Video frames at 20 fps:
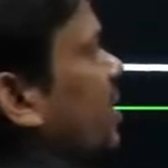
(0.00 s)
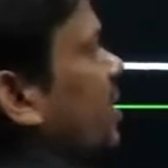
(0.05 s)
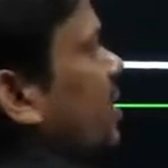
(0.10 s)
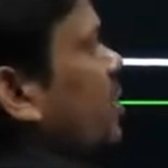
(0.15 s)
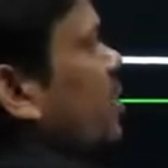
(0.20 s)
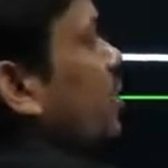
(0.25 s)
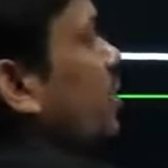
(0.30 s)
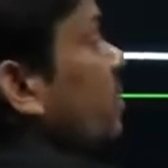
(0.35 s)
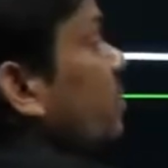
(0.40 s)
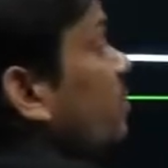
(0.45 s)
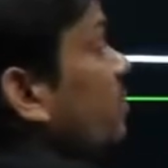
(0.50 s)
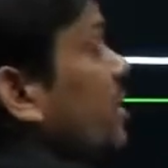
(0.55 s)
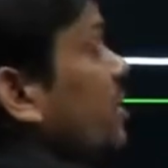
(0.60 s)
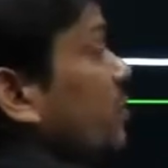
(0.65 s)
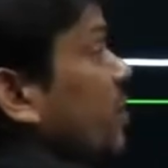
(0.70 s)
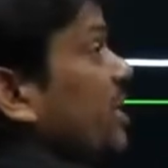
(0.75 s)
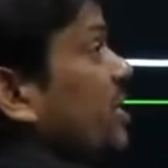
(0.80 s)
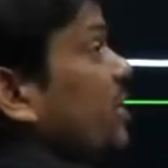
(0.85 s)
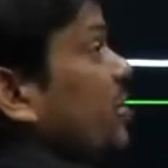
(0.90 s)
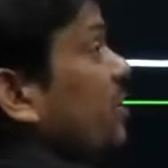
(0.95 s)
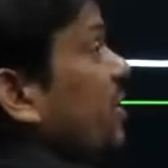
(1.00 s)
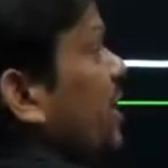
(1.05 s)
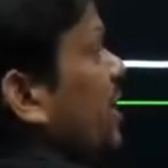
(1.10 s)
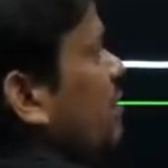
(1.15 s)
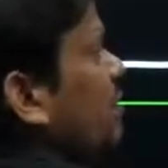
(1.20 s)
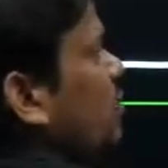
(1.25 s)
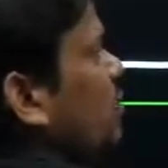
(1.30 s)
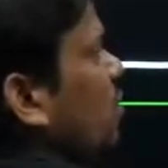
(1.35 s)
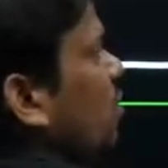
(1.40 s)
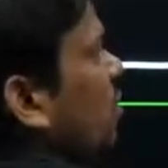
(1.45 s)
So in which fashion we can
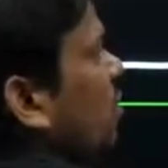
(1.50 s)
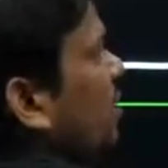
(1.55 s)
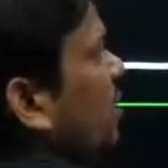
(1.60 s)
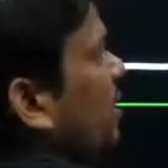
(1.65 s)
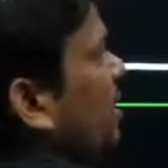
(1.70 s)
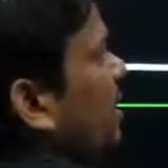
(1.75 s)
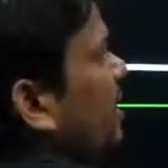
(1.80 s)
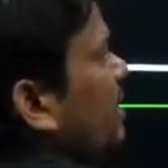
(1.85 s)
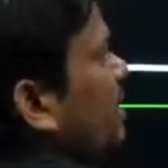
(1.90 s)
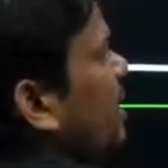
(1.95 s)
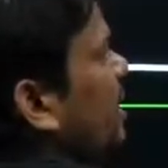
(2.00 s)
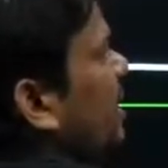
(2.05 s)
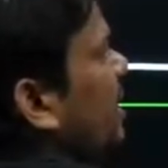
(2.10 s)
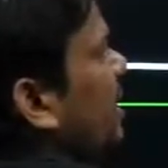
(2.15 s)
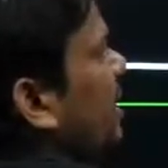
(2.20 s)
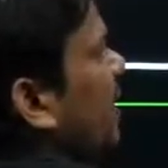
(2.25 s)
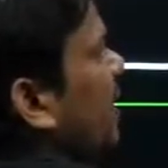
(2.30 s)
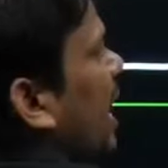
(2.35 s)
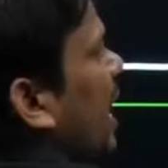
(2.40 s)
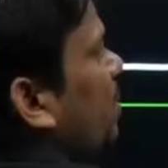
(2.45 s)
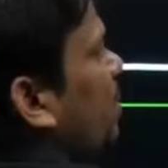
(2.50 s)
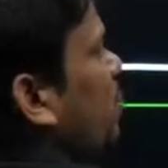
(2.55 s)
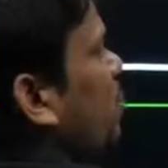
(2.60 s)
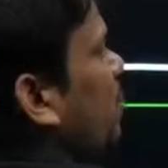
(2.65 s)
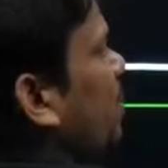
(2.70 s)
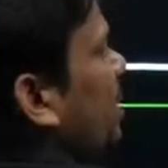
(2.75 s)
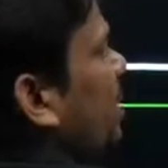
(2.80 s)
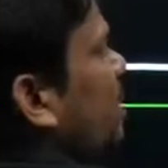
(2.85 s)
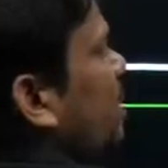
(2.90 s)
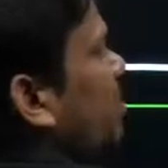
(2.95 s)
show? See here, I want to
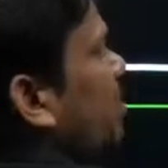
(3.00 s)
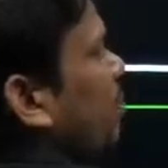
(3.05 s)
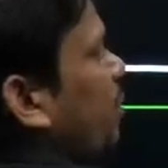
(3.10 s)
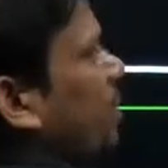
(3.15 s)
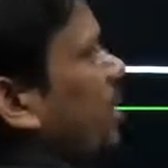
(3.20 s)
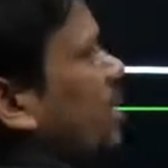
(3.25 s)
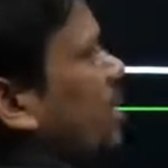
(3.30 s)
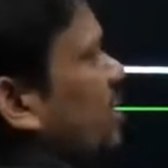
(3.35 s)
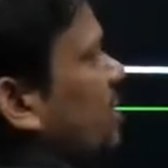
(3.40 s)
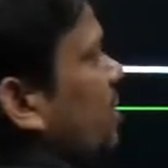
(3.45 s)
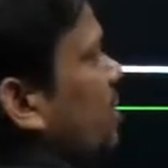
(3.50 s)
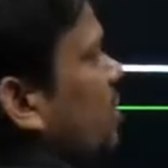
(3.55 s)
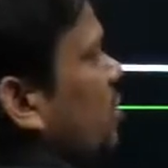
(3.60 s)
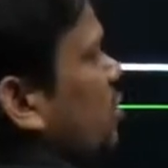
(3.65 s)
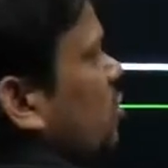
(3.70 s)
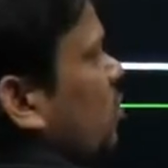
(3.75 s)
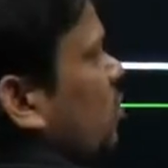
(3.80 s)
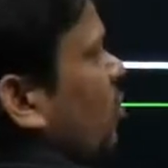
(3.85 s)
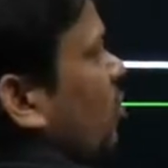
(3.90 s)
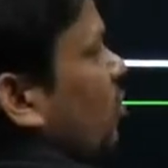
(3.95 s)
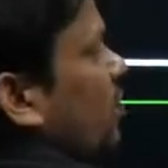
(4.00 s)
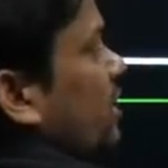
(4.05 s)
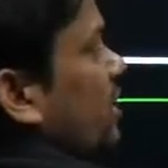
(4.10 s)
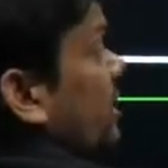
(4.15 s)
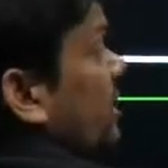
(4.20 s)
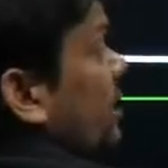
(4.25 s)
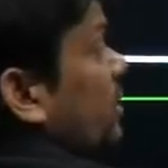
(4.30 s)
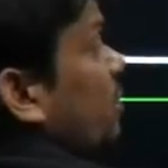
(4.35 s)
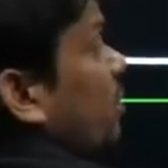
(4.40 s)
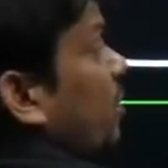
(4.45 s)
make some point. So
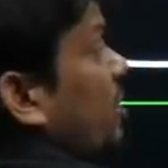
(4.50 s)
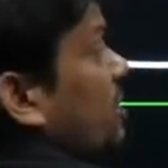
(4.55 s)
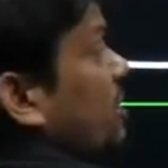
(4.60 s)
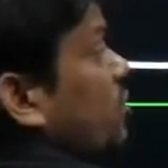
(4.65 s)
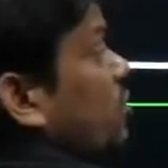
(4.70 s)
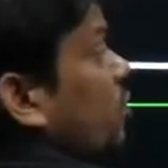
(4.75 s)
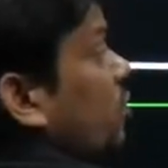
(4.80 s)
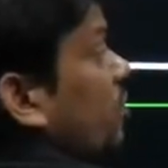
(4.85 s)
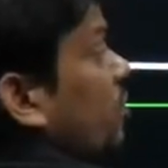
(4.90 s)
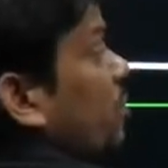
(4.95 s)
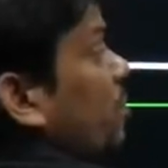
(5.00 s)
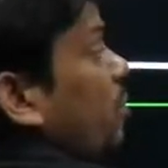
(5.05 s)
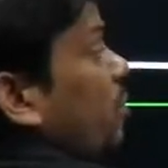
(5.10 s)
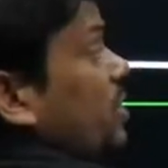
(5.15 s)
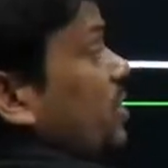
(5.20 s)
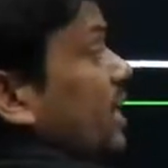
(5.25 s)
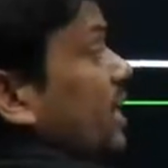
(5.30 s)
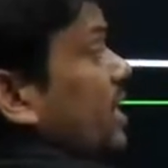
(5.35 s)
this point is showing voltage